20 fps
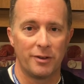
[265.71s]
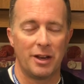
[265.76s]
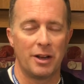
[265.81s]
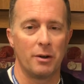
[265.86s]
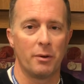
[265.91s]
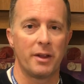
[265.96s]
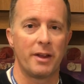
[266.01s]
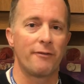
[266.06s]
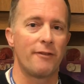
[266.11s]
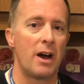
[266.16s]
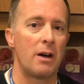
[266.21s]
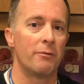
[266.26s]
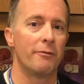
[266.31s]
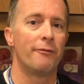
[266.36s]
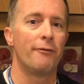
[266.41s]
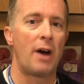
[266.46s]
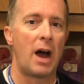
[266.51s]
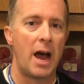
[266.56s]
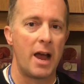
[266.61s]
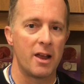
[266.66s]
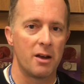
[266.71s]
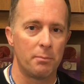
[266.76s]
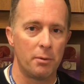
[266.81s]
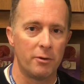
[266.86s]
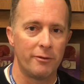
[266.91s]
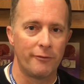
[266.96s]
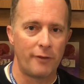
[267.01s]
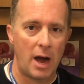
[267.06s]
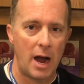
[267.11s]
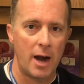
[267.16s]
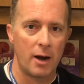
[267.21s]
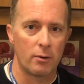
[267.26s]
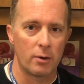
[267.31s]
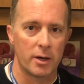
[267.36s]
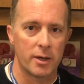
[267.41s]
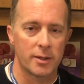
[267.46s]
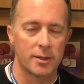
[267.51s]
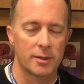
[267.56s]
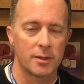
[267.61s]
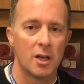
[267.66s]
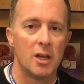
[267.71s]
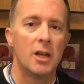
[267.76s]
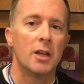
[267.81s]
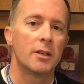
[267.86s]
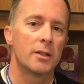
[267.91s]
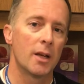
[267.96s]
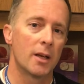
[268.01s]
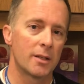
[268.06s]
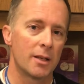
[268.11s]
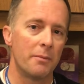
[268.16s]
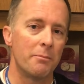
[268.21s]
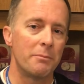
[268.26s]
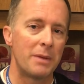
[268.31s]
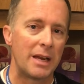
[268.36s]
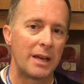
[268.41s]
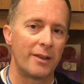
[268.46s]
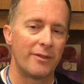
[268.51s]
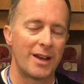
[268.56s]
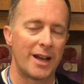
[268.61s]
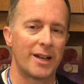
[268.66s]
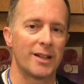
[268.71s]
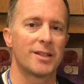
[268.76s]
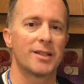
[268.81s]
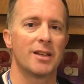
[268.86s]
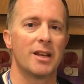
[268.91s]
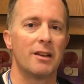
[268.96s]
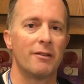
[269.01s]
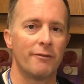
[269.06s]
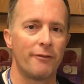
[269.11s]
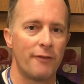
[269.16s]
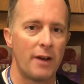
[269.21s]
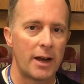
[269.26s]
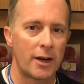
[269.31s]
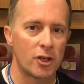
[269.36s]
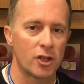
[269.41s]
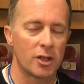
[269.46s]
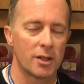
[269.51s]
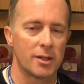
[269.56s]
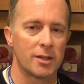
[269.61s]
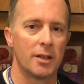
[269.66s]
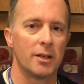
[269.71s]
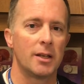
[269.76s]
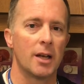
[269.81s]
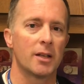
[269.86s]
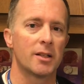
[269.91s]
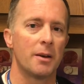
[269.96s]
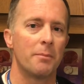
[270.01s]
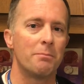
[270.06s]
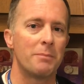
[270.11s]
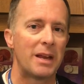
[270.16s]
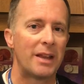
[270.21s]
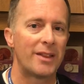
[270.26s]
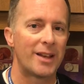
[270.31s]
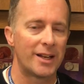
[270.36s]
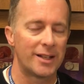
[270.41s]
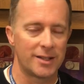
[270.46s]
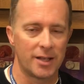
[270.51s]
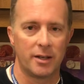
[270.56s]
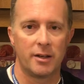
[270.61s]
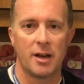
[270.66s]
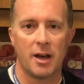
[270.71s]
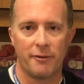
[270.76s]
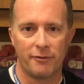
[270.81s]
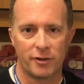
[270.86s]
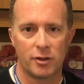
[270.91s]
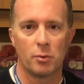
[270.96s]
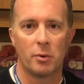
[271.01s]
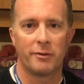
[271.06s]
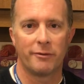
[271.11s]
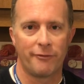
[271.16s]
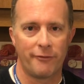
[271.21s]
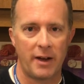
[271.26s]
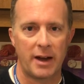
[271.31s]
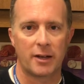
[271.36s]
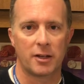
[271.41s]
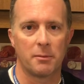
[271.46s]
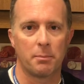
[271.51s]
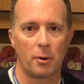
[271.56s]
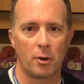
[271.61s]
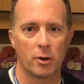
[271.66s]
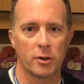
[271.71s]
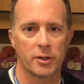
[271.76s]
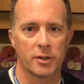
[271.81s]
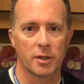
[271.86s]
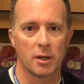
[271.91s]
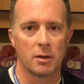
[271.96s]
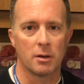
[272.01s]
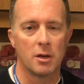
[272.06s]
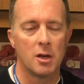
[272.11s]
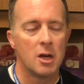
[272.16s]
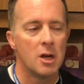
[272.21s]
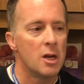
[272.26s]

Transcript: you know, they found viable virus doesn't mean that it's infectious and doesn't mean that it's enough to infect a person.